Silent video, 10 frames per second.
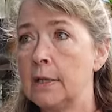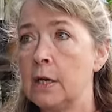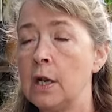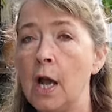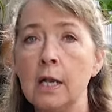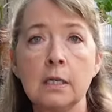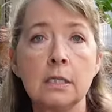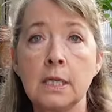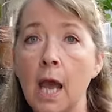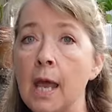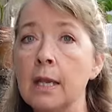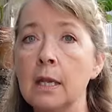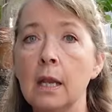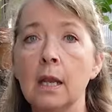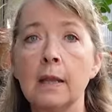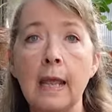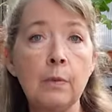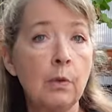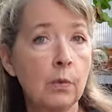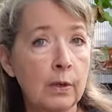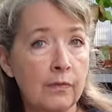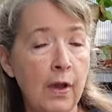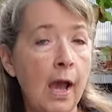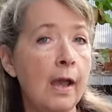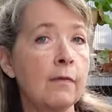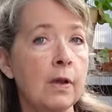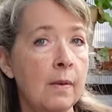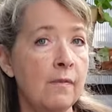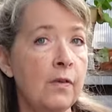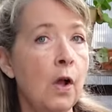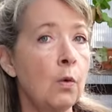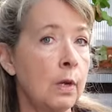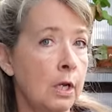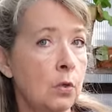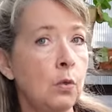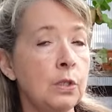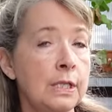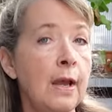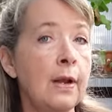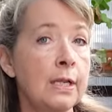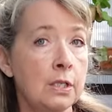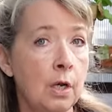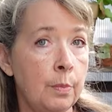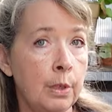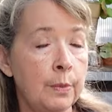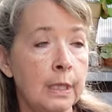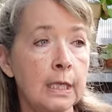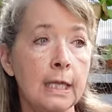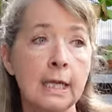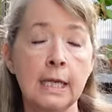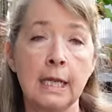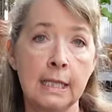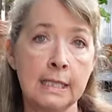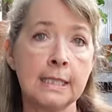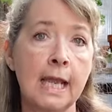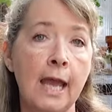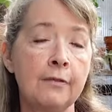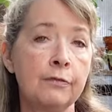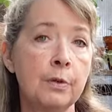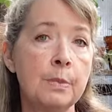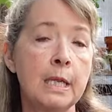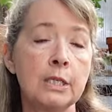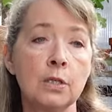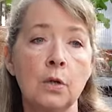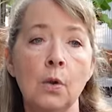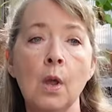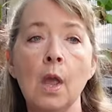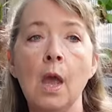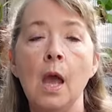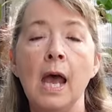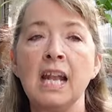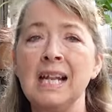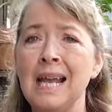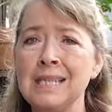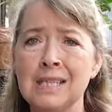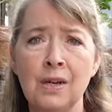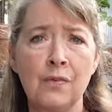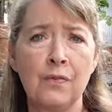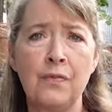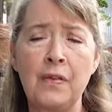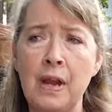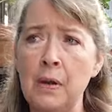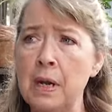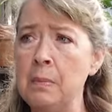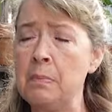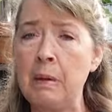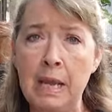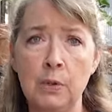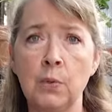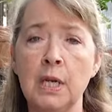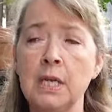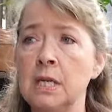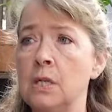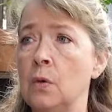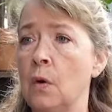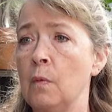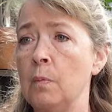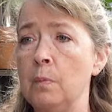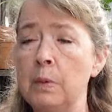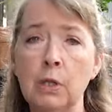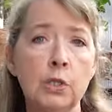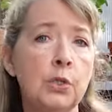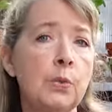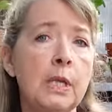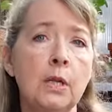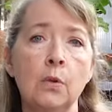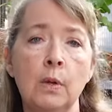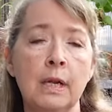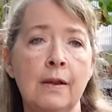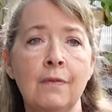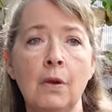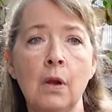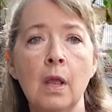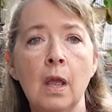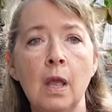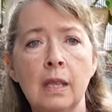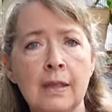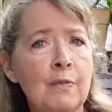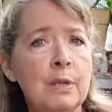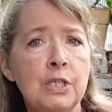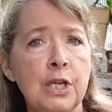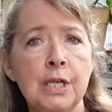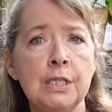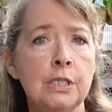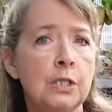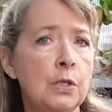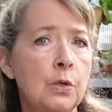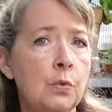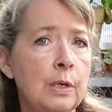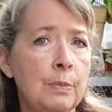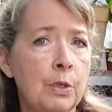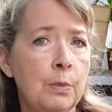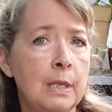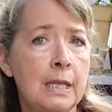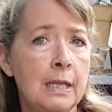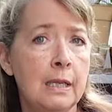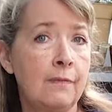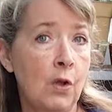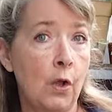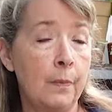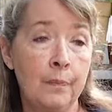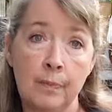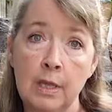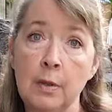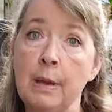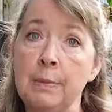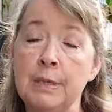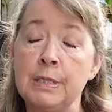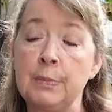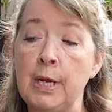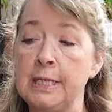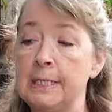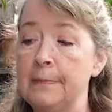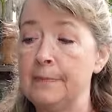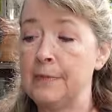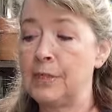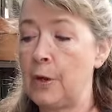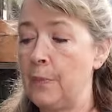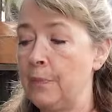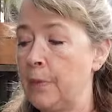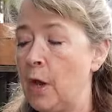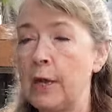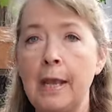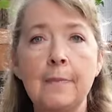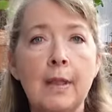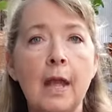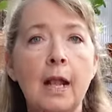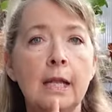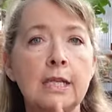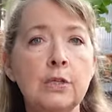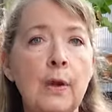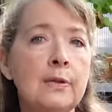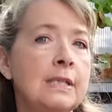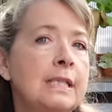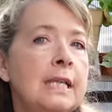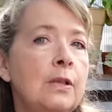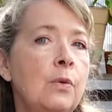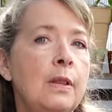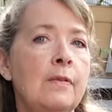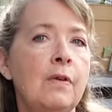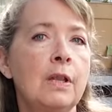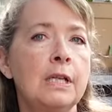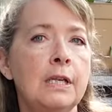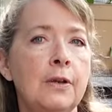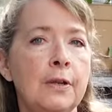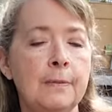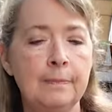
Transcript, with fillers: They're not done. They will revive come fall when it cools down and start blooming again. At least they have for me. So unless they're very mite-ridden or mildewy or whatever, give them a chance to rebloom in the fall. You might be surprised. So, okay, let's go out and see the one that volunteered.